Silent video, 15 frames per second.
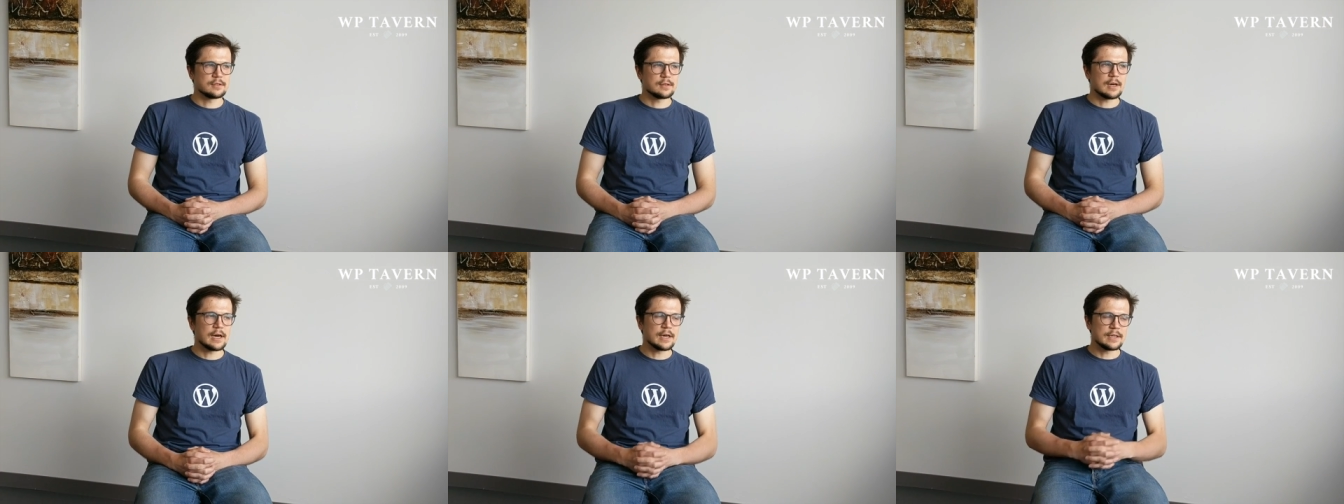
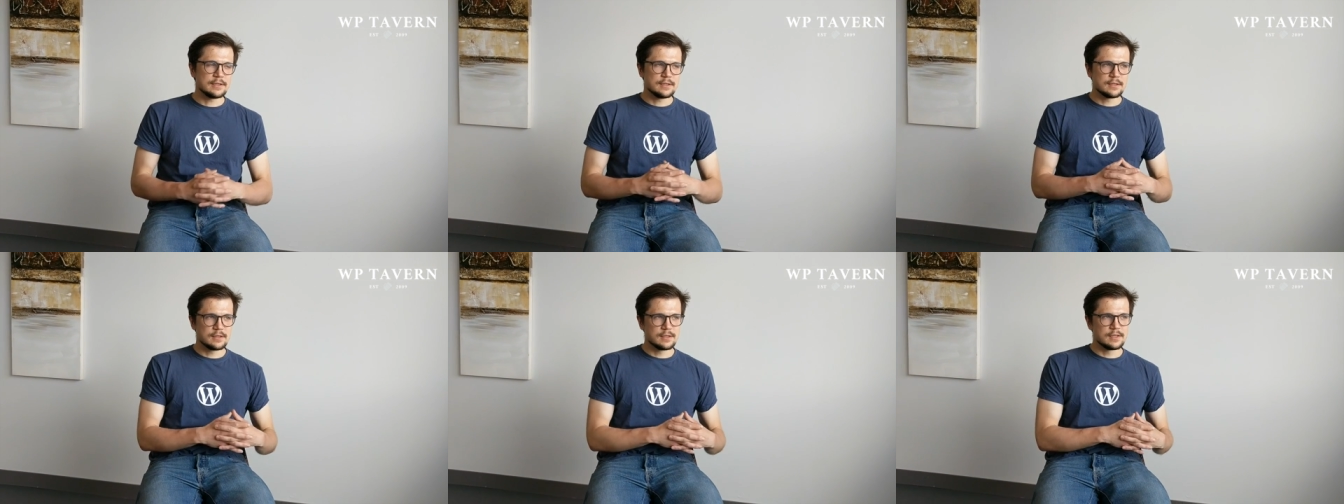I
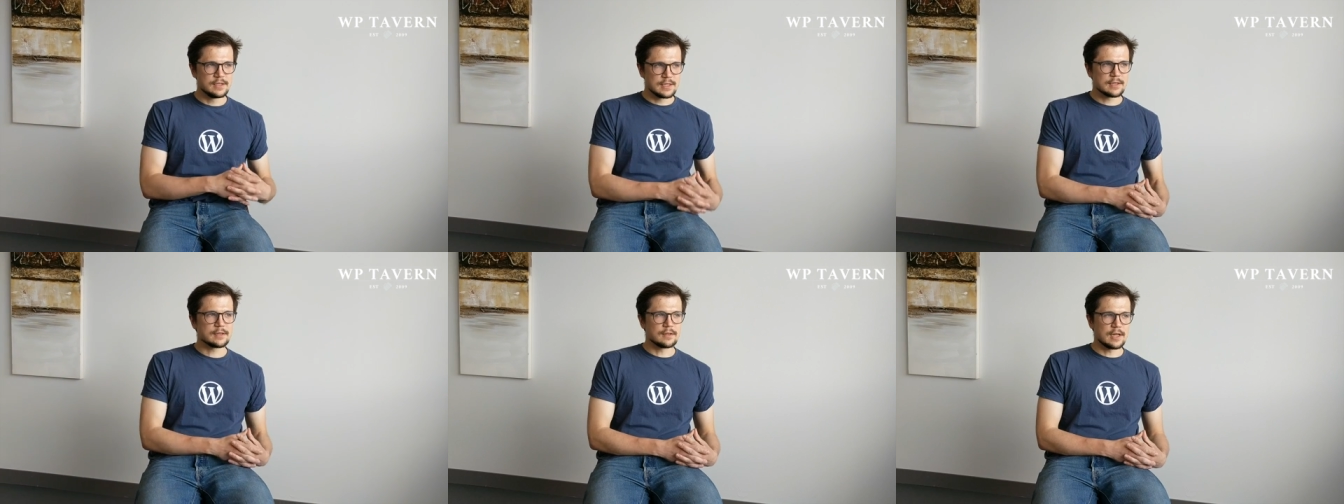
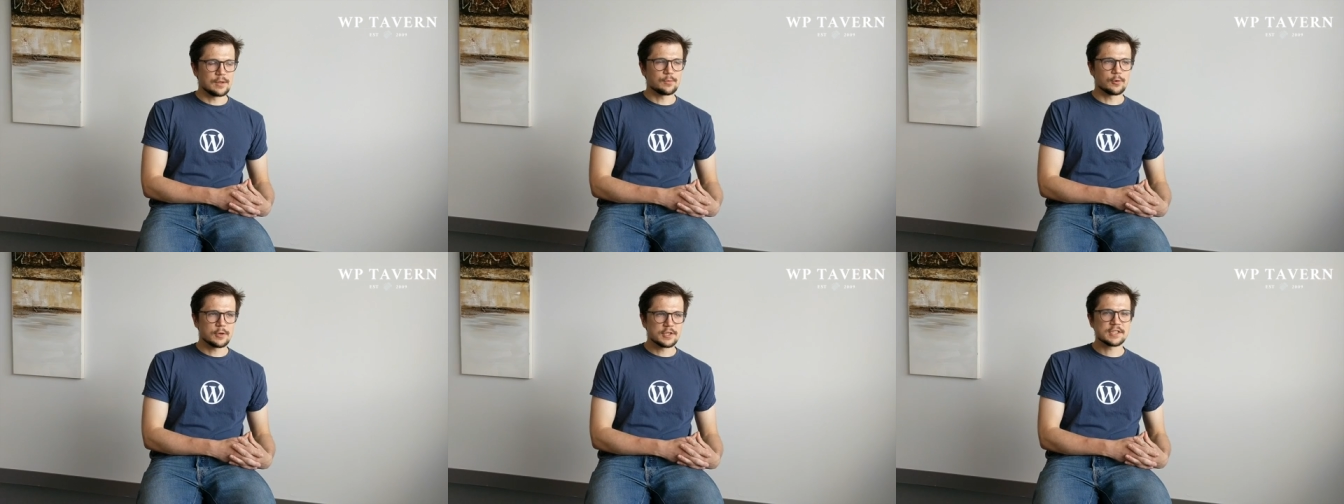did client
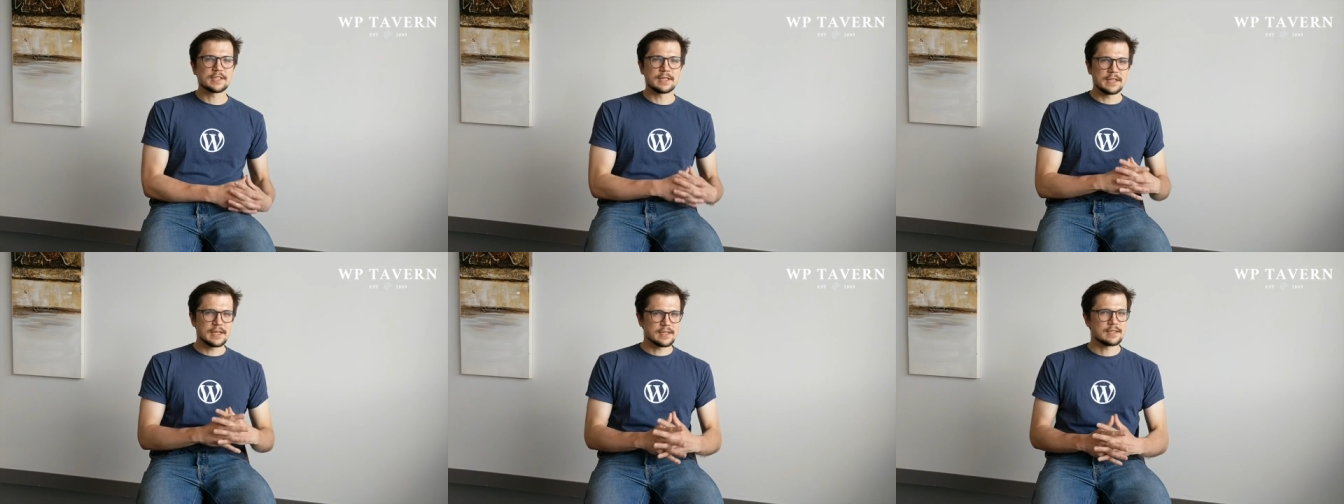projects,
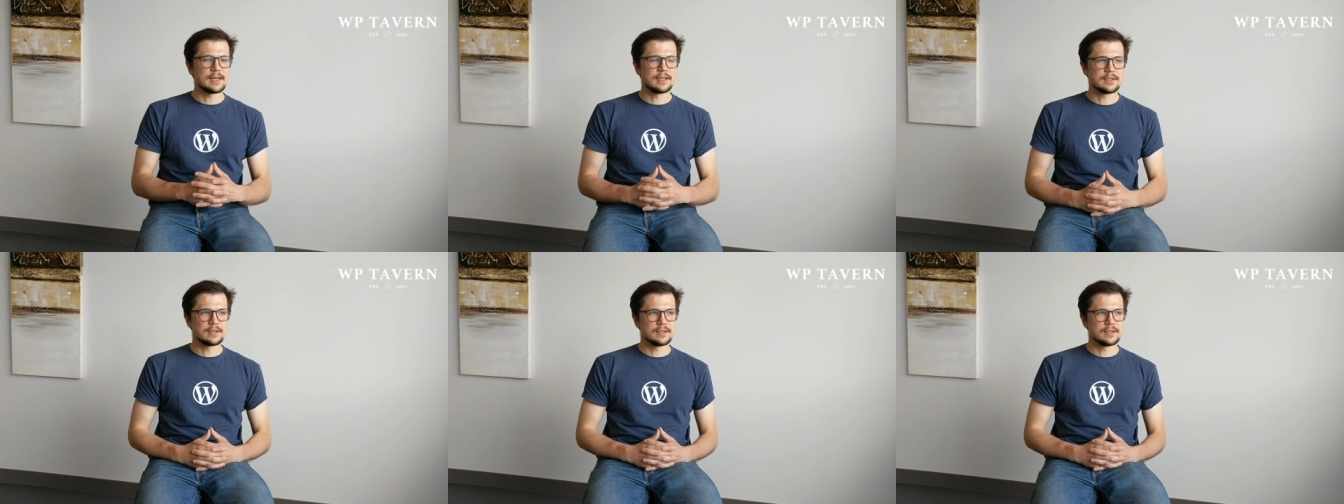and yes, I